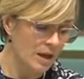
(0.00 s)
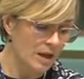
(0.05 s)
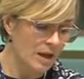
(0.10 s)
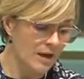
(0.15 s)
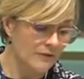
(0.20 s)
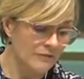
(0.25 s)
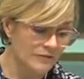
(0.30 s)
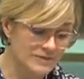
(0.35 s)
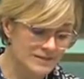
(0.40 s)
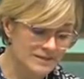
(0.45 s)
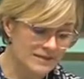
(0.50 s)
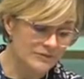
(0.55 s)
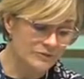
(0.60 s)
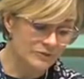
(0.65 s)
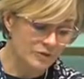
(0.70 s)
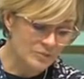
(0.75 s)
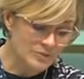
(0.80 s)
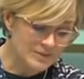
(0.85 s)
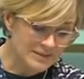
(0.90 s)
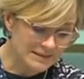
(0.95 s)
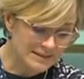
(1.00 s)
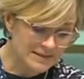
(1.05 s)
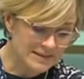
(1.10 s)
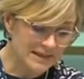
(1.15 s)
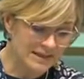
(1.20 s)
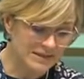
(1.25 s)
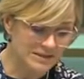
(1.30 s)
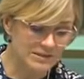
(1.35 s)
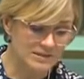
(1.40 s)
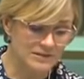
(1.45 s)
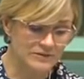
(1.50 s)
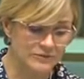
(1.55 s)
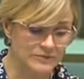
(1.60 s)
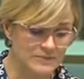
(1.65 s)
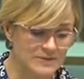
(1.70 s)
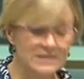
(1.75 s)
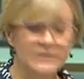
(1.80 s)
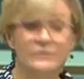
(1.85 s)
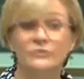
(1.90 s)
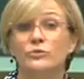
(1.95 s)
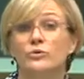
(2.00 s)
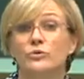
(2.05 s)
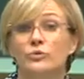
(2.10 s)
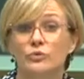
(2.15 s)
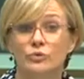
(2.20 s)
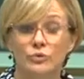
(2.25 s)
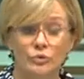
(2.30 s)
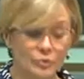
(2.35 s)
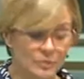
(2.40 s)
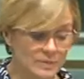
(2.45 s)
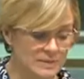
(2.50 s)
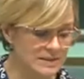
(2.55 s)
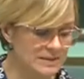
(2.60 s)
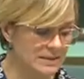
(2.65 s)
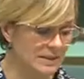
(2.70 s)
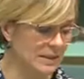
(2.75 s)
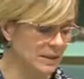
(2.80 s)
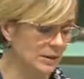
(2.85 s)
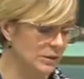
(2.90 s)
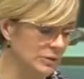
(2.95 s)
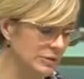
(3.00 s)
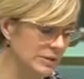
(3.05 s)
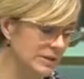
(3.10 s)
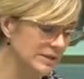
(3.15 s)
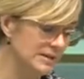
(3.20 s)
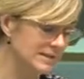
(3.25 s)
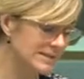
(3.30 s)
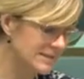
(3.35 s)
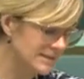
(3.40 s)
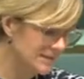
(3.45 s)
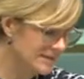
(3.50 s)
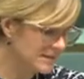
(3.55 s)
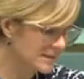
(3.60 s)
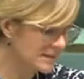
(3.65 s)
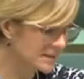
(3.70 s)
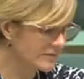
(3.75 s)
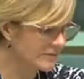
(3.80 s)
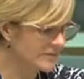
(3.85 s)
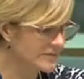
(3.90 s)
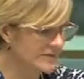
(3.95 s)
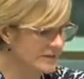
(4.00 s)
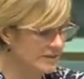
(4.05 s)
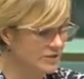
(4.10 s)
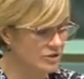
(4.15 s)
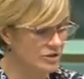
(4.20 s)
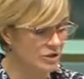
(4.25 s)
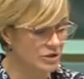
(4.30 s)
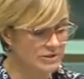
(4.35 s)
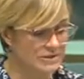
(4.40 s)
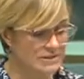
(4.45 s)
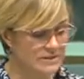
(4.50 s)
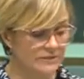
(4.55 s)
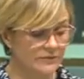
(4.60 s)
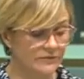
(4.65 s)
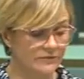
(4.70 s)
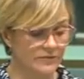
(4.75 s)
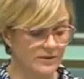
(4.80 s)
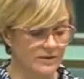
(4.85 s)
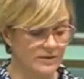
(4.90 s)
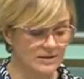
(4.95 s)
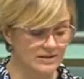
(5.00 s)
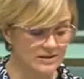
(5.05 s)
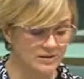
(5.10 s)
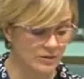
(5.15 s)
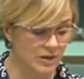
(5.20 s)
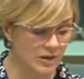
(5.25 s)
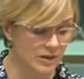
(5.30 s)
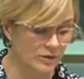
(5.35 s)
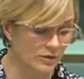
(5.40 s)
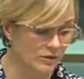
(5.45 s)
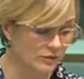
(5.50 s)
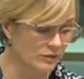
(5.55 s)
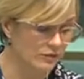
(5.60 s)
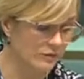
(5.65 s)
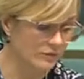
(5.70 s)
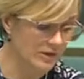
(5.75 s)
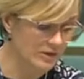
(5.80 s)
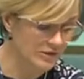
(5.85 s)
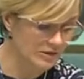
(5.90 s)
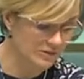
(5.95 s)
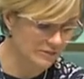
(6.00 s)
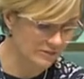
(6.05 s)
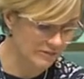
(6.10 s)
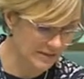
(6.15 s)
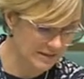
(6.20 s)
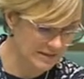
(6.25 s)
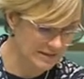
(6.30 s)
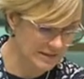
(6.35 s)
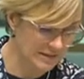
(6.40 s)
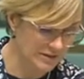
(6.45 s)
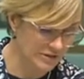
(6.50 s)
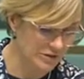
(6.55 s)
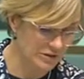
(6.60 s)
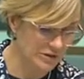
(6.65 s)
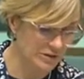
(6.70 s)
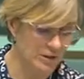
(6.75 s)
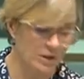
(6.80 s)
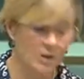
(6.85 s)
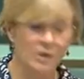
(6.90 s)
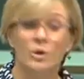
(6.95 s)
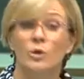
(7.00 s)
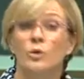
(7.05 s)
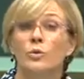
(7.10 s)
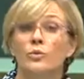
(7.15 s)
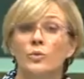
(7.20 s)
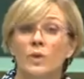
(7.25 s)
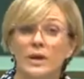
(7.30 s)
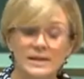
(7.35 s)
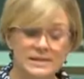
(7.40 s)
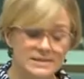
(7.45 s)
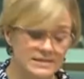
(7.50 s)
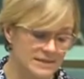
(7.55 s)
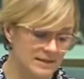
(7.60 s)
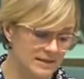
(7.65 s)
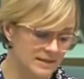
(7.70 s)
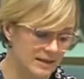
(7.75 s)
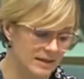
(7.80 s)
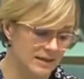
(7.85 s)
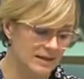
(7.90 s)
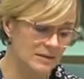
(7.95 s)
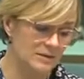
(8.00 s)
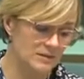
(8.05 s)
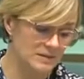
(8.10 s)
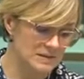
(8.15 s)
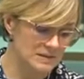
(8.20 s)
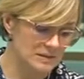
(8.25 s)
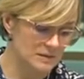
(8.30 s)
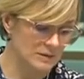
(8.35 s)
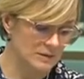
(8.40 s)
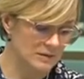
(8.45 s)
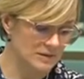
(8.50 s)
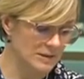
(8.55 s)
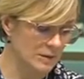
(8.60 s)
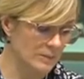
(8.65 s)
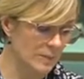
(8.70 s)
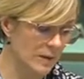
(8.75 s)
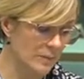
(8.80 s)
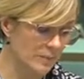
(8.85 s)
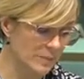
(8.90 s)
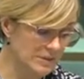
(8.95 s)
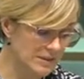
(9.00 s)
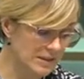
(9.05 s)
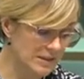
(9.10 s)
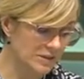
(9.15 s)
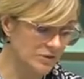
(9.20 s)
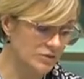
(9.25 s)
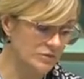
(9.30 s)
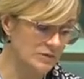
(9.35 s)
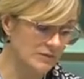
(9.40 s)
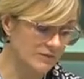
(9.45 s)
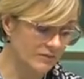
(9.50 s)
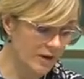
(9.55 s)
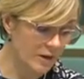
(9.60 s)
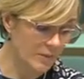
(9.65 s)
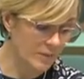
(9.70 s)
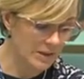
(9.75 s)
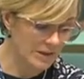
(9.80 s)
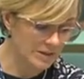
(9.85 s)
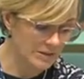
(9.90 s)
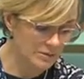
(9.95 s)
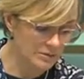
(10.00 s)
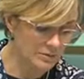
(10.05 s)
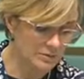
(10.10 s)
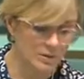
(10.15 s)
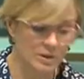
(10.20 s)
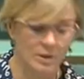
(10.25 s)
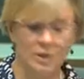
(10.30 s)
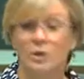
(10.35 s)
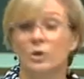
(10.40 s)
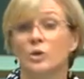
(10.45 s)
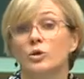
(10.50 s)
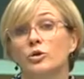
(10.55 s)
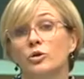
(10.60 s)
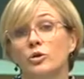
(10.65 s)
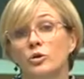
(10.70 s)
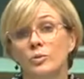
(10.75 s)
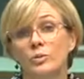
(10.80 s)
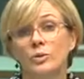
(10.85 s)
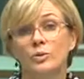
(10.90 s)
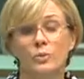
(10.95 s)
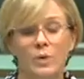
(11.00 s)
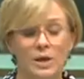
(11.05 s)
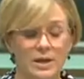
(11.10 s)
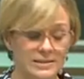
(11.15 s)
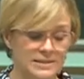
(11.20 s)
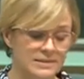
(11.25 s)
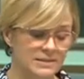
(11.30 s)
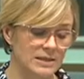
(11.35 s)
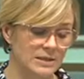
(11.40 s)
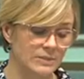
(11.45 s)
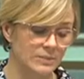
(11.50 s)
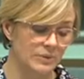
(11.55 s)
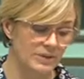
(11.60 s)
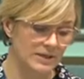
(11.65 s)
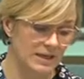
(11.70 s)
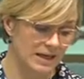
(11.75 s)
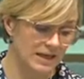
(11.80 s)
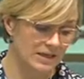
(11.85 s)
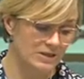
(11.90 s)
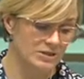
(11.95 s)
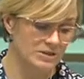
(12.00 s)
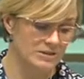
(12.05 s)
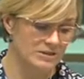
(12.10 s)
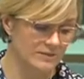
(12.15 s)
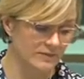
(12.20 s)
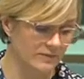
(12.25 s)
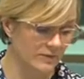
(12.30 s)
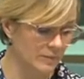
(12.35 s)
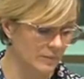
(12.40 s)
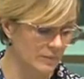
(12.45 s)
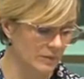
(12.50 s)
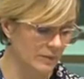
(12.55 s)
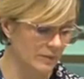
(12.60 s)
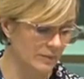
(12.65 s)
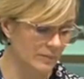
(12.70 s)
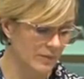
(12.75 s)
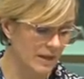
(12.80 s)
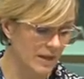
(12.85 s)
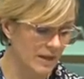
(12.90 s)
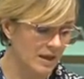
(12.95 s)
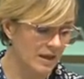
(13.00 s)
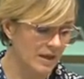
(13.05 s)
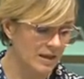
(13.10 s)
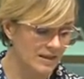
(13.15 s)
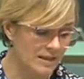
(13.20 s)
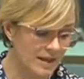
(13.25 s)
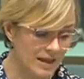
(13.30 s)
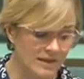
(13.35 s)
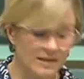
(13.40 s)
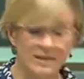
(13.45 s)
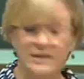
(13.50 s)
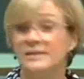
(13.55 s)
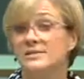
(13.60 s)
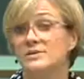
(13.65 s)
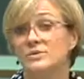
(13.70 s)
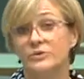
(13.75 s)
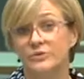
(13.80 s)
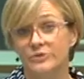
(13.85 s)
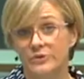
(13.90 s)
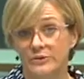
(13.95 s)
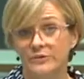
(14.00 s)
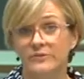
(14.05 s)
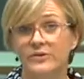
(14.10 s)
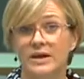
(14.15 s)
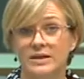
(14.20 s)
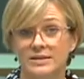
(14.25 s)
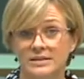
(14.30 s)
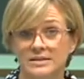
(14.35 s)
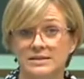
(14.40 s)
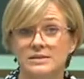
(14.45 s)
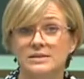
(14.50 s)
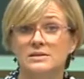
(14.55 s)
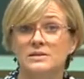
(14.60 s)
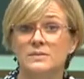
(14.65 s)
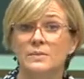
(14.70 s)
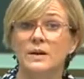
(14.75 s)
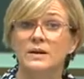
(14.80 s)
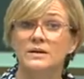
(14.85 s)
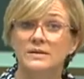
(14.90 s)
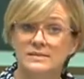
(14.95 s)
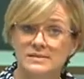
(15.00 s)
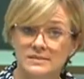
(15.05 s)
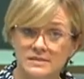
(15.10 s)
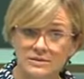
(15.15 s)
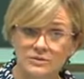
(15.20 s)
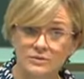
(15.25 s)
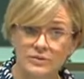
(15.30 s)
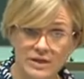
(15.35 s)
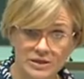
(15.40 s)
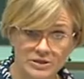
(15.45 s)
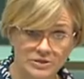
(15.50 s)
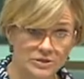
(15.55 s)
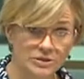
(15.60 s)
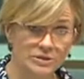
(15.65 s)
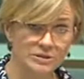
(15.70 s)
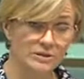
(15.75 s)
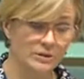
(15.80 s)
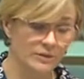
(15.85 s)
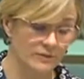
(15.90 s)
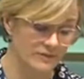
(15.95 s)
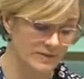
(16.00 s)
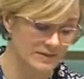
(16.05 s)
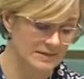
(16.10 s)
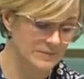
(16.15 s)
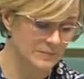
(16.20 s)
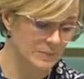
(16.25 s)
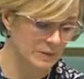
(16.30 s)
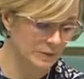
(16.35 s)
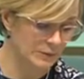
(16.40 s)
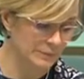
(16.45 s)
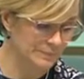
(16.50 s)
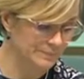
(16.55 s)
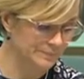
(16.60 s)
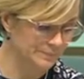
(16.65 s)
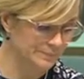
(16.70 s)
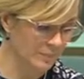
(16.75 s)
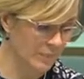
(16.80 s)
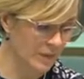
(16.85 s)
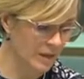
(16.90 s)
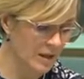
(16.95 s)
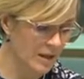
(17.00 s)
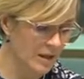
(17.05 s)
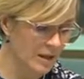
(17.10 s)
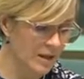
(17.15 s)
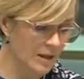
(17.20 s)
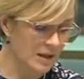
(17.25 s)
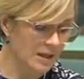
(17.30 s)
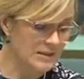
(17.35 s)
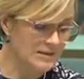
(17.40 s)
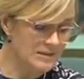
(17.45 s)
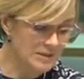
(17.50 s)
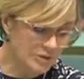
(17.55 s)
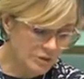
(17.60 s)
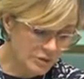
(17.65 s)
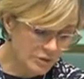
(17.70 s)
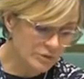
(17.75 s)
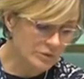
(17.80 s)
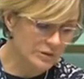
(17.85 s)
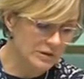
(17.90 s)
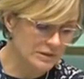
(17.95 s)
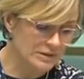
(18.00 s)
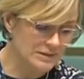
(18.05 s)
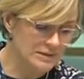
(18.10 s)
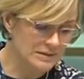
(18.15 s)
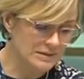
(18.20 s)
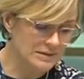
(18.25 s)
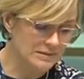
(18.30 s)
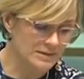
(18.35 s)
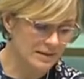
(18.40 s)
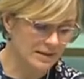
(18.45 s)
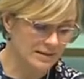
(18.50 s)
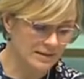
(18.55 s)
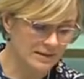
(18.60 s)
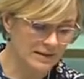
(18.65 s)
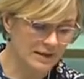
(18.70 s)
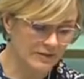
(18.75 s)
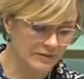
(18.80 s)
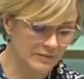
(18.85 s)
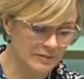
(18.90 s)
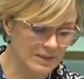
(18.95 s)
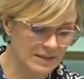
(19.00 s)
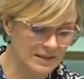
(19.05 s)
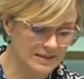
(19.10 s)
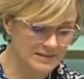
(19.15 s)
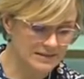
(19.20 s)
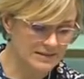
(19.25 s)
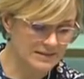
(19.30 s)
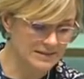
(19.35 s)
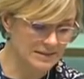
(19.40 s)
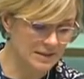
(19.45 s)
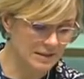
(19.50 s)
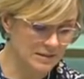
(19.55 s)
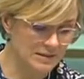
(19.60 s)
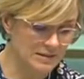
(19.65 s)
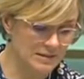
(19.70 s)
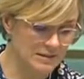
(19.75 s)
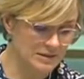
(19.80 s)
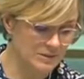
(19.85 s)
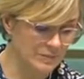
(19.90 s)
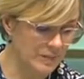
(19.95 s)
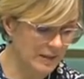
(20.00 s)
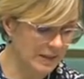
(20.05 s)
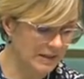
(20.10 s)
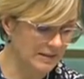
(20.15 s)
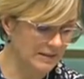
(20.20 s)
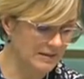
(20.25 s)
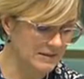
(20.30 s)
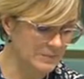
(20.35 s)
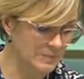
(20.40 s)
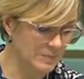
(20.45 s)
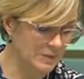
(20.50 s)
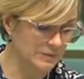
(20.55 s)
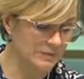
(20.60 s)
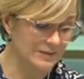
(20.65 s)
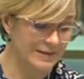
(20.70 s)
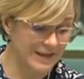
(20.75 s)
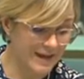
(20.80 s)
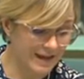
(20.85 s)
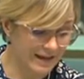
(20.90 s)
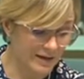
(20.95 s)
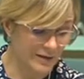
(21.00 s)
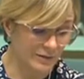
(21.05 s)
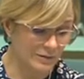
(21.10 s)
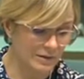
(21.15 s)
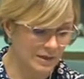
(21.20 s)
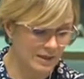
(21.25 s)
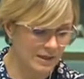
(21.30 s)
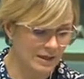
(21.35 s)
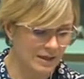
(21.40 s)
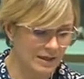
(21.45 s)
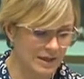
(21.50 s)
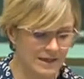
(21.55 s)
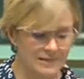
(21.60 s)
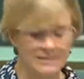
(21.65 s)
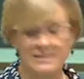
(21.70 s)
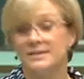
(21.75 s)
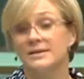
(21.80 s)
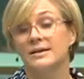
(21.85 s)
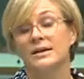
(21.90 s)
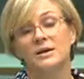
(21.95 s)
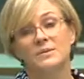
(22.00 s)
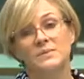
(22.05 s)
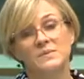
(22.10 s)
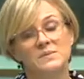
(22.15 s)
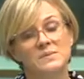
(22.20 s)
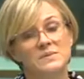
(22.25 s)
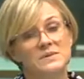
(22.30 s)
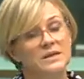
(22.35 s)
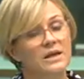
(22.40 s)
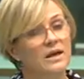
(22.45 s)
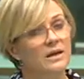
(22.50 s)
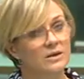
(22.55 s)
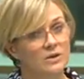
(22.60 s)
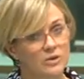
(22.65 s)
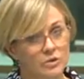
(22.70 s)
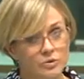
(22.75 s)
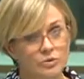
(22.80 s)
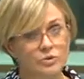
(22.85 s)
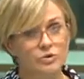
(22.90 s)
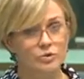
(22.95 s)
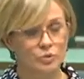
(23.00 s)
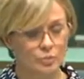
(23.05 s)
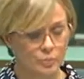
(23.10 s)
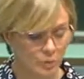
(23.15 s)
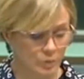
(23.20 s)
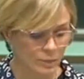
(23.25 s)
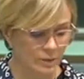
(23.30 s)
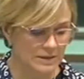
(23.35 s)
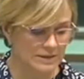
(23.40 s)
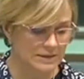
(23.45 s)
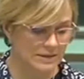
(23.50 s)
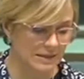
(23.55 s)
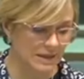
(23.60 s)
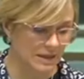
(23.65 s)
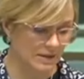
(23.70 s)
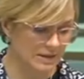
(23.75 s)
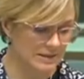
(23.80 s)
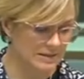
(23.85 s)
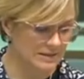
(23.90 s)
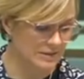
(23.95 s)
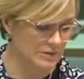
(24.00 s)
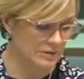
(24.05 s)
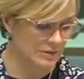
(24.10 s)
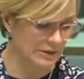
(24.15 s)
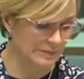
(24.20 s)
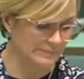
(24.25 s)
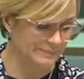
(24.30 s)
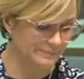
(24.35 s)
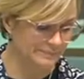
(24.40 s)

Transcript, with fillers: I've received representations from several groups, including the Sisters of St Joseph and the Australian Conservation Foundation, raising their concerns about potential environmental and human rights implications of the bill, and that has also factored into my consideration of this bill. It's curious that the government has decided to debate this bill now, as it comes at a crucial point in our history.